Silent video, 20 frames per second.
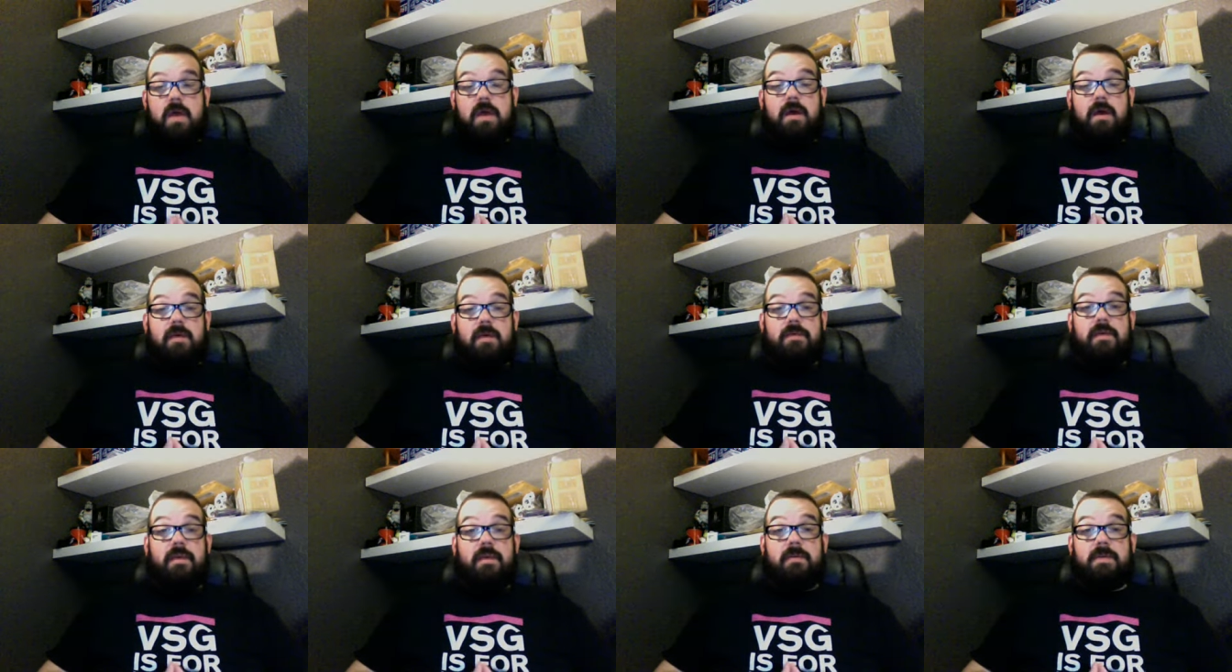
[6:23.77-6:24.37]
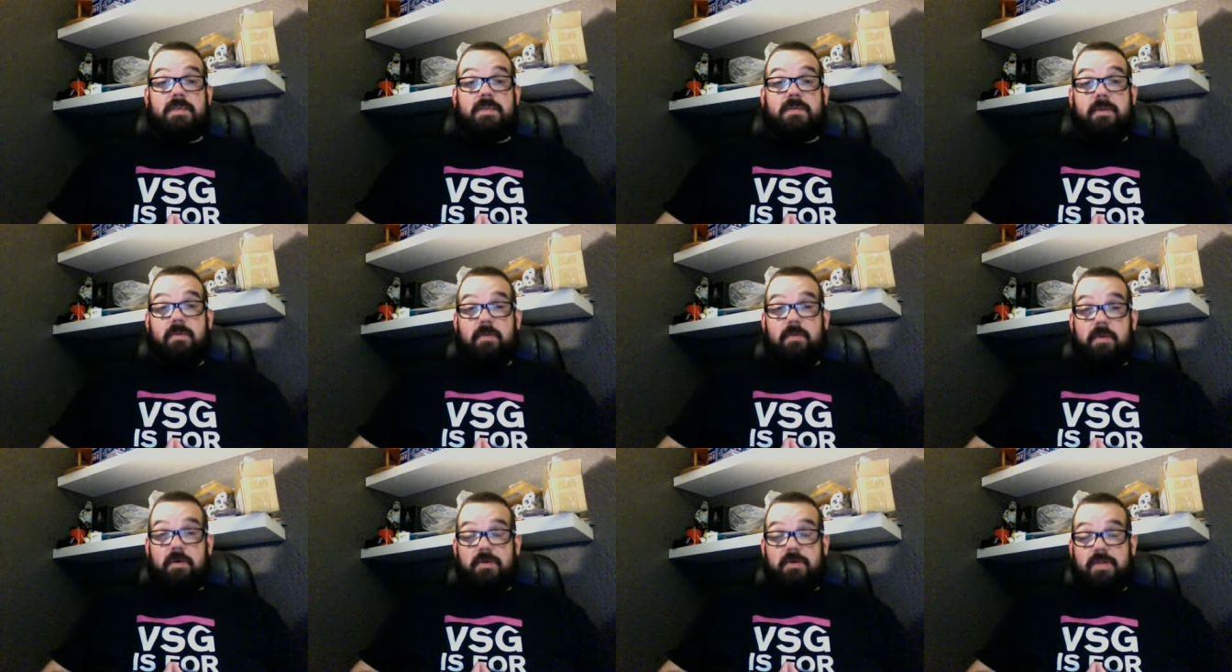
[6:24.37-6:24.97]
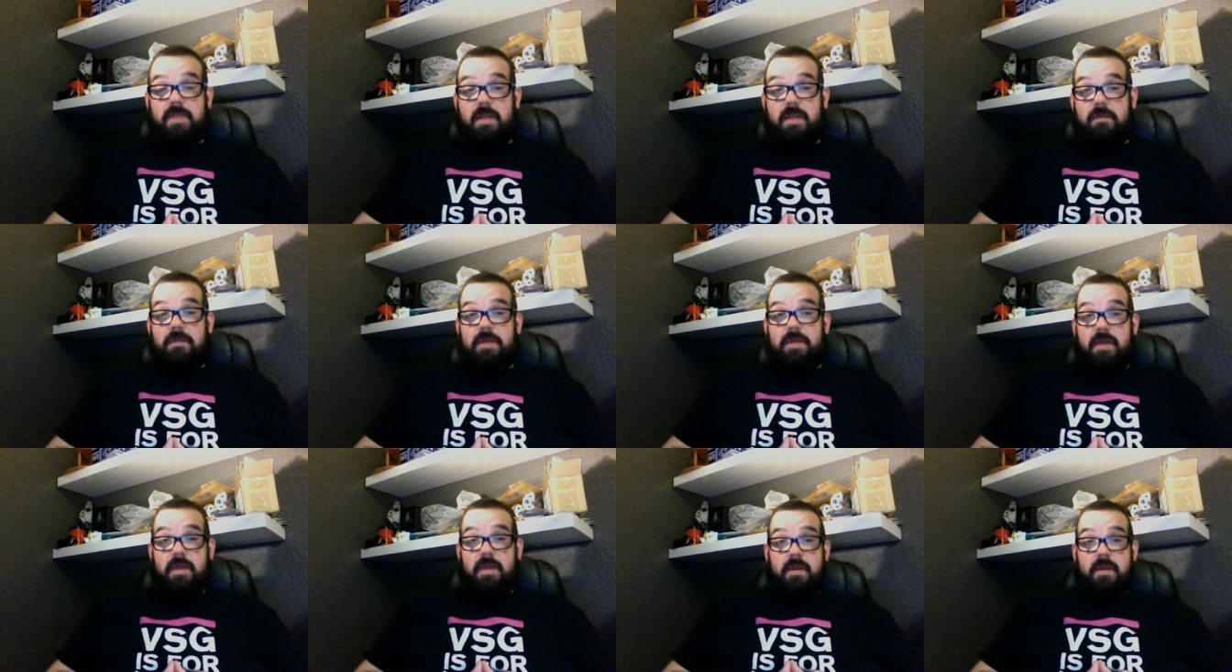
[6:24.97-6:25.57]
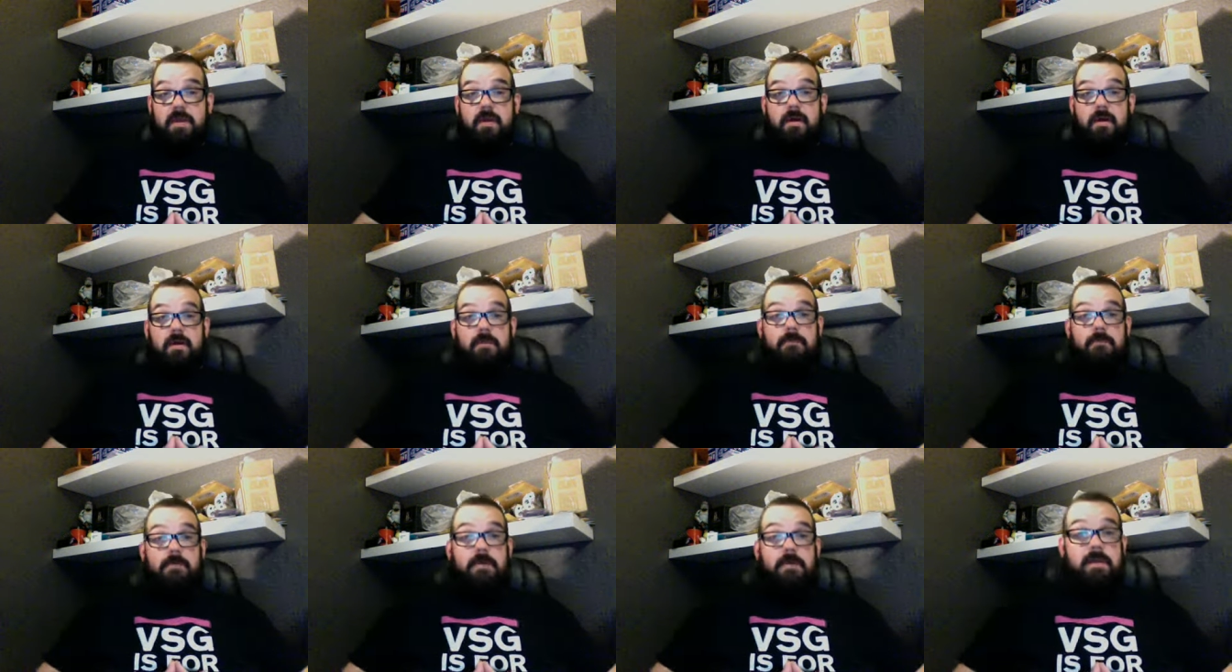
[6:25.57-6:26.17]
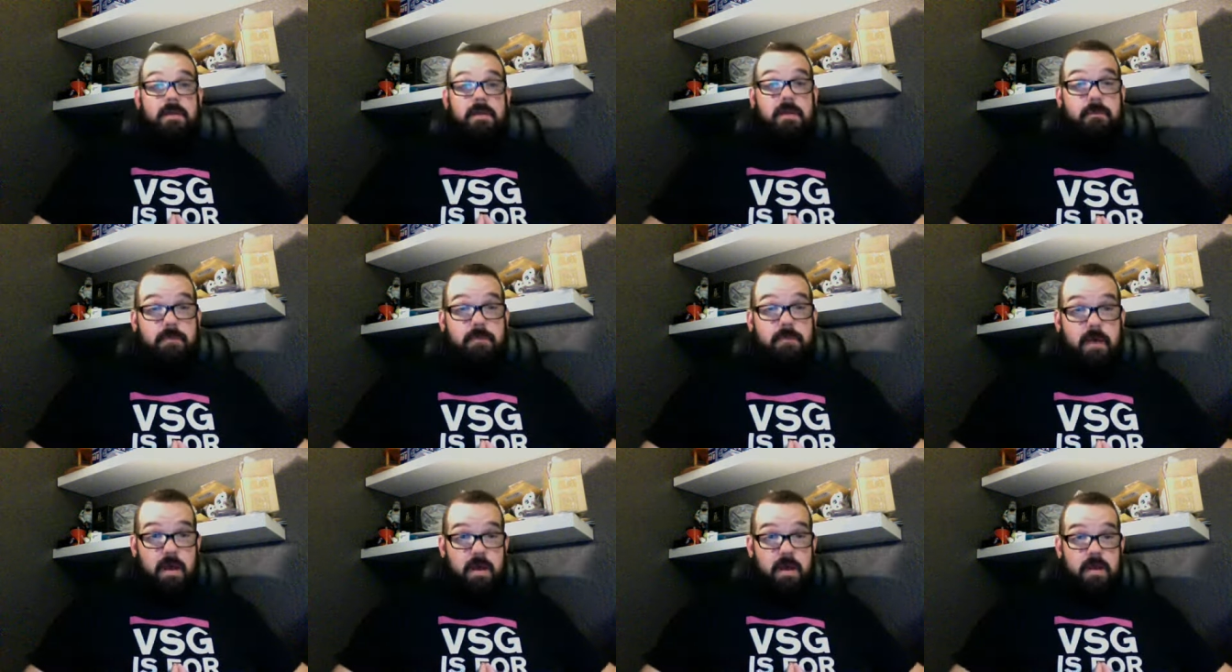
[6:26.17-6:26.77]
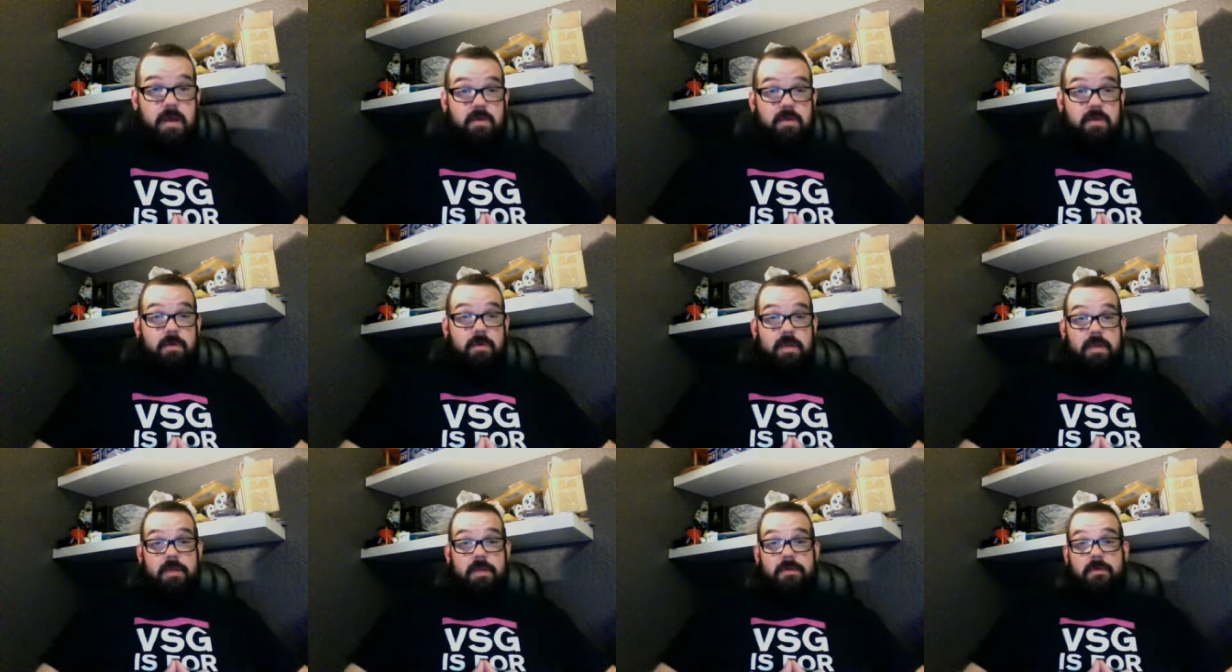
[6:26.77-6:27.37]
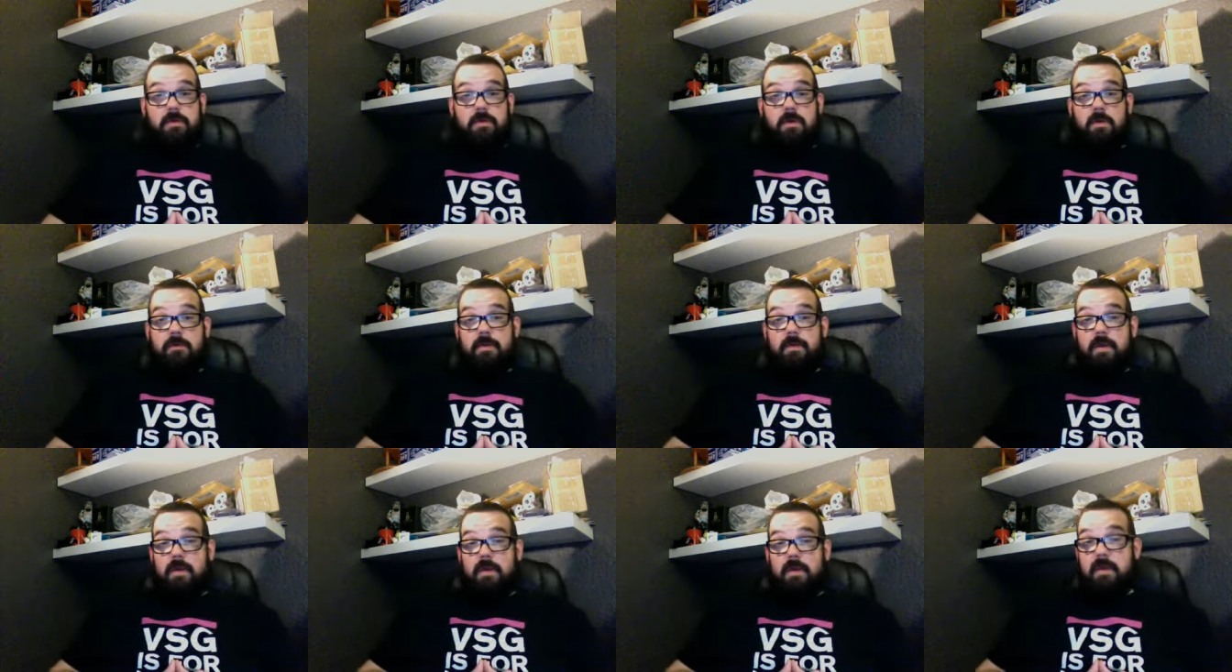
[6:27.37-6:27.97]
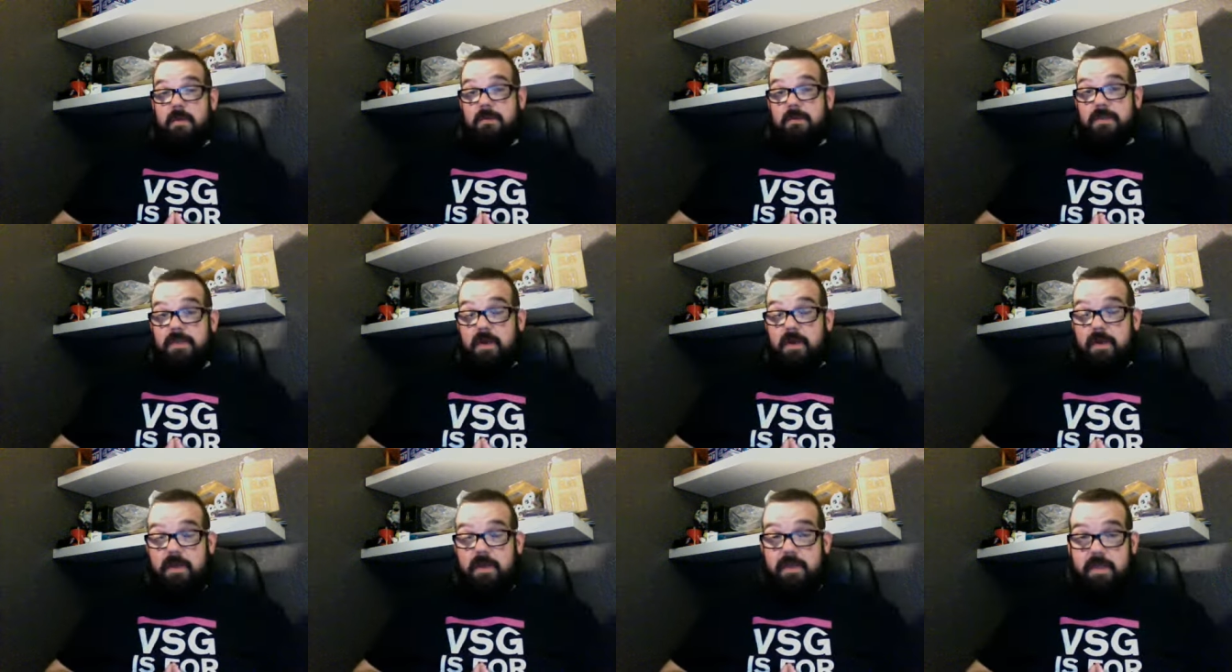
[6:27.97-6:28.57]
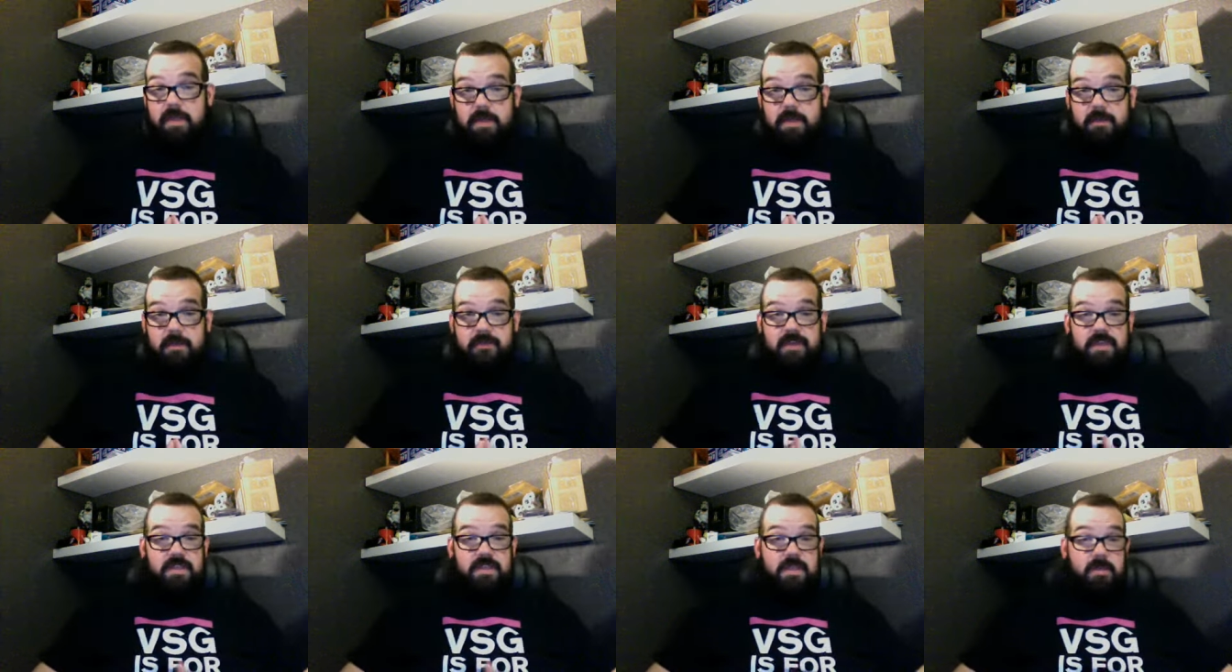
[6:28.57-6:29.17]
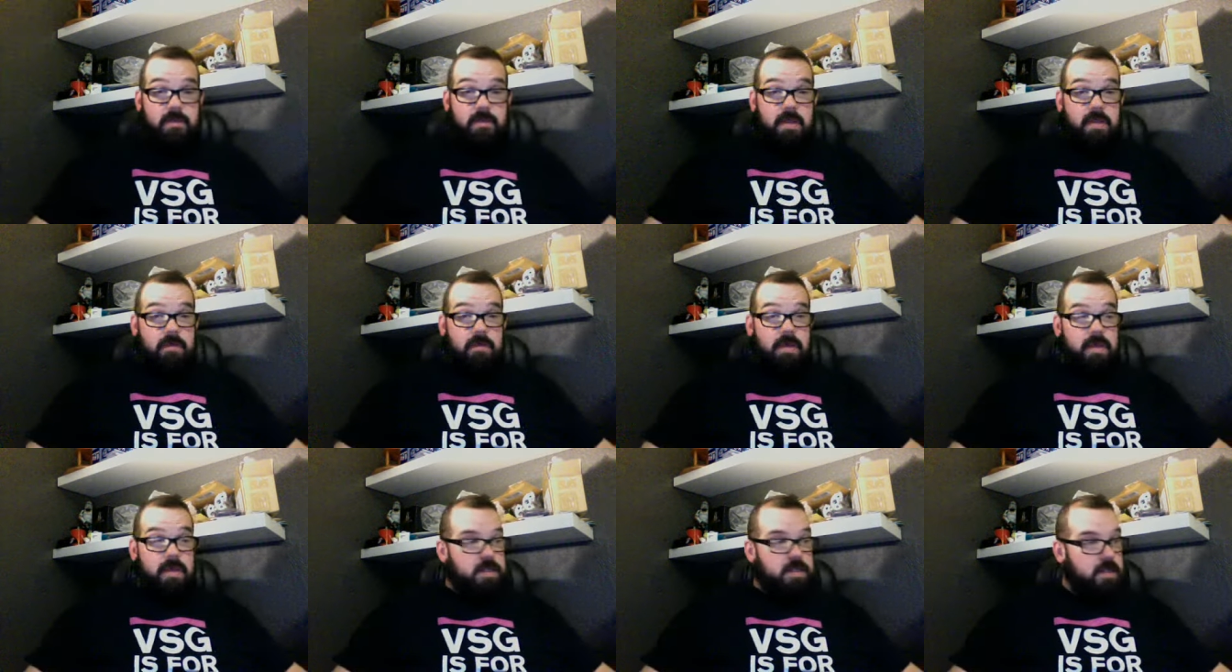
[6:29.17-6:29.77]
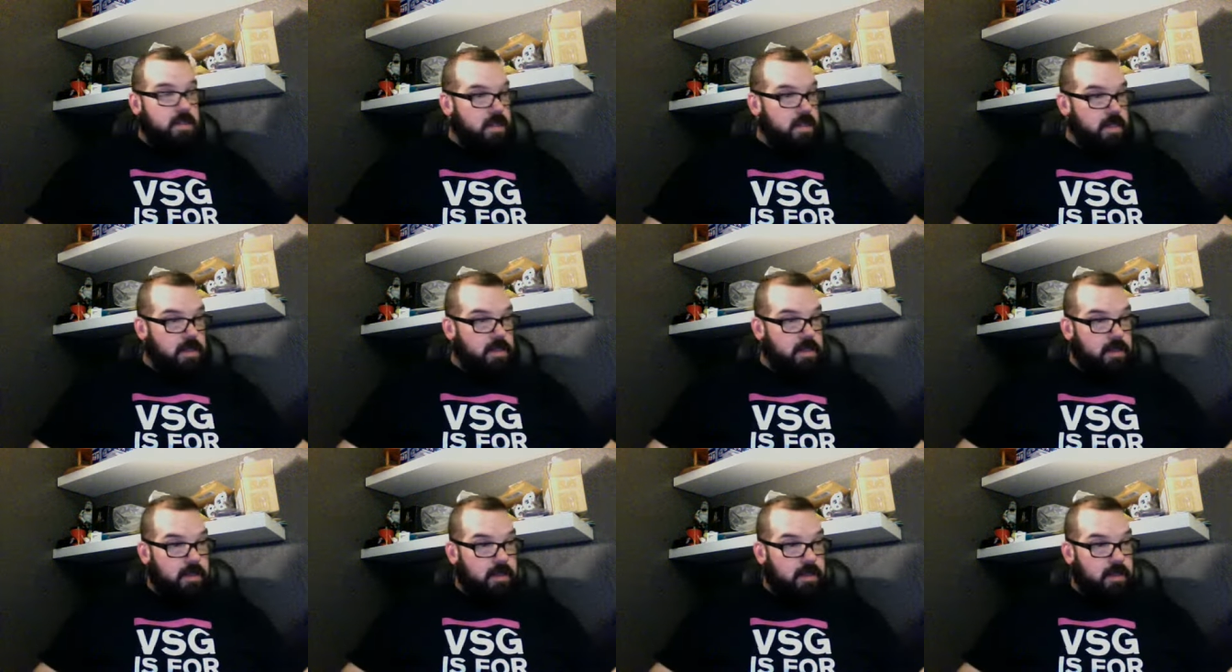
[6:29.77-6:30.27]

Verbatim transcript: I see a bunch of people posting up the uh, pumpkin pie Torani syrup, and I was talking to VSG Betty about it tonight.